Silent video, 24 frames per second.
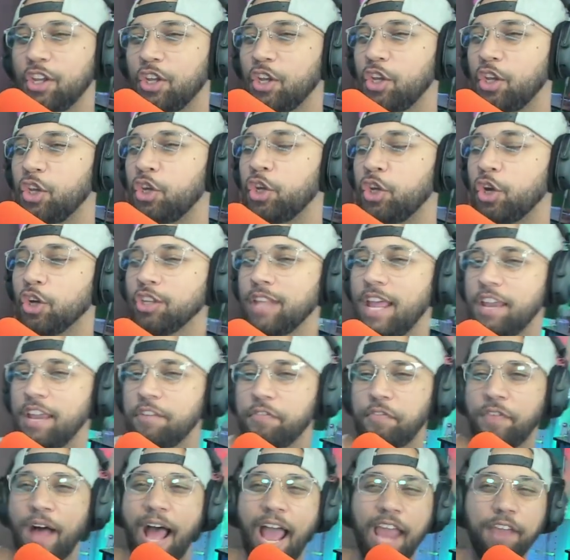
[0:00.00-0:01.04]
You're like
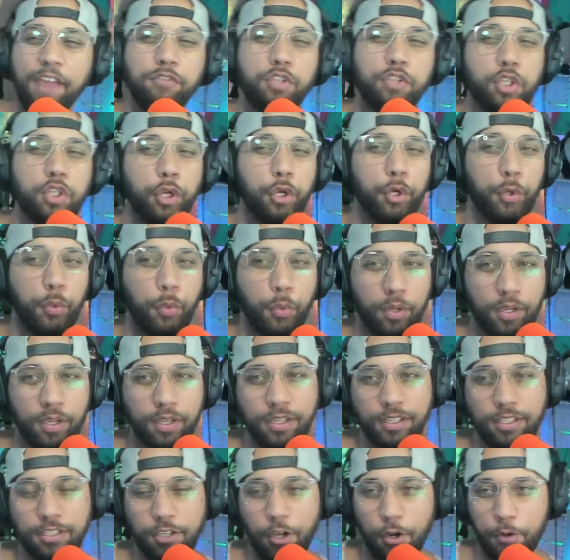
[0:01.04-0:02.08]
five two.
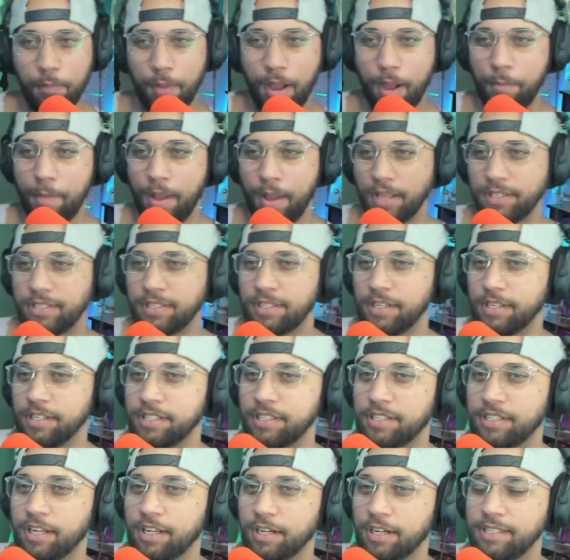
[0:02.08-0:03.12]
Talking about my
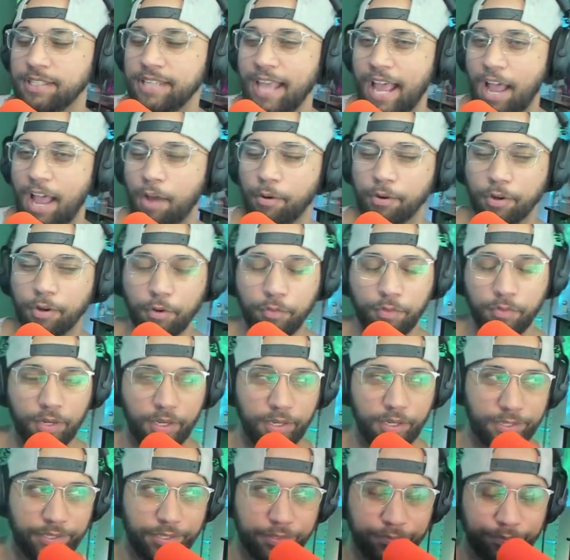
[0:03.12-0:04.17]
son's gonna tower over
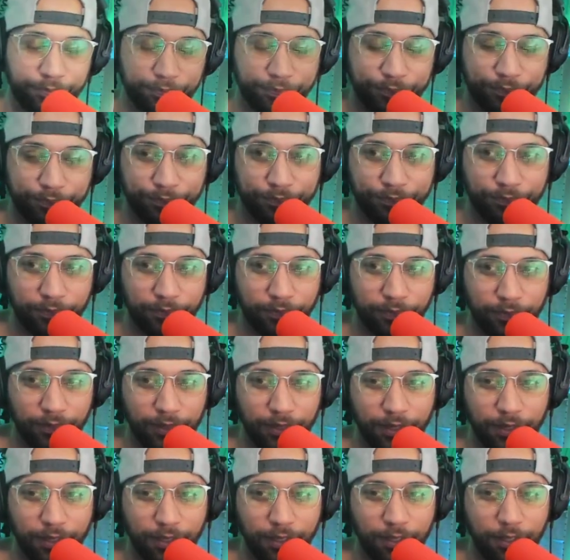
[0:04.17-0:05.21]
us.
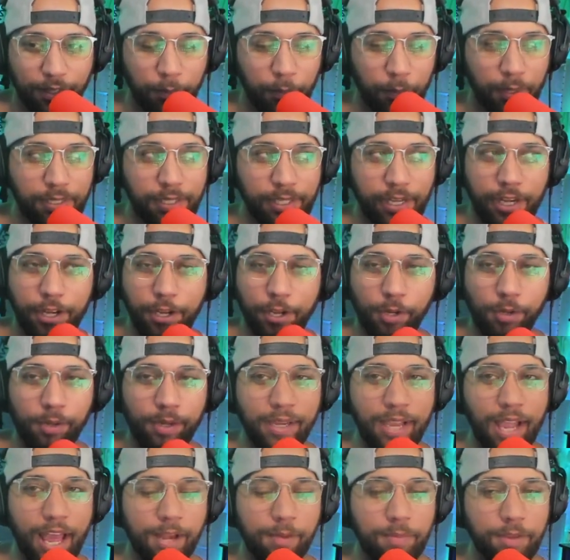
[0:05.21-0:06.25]
Bitch, he
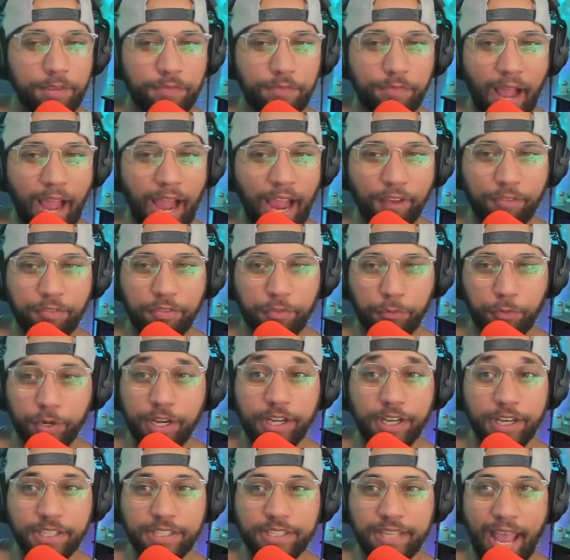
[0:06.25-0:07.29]
only gotta be five
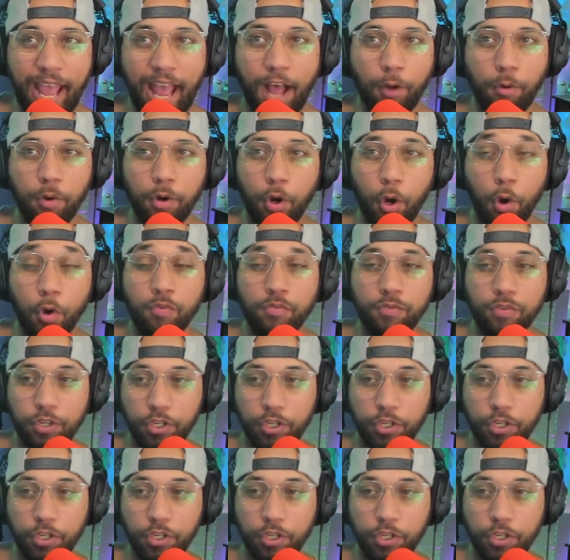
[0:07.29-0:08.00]
three to tower over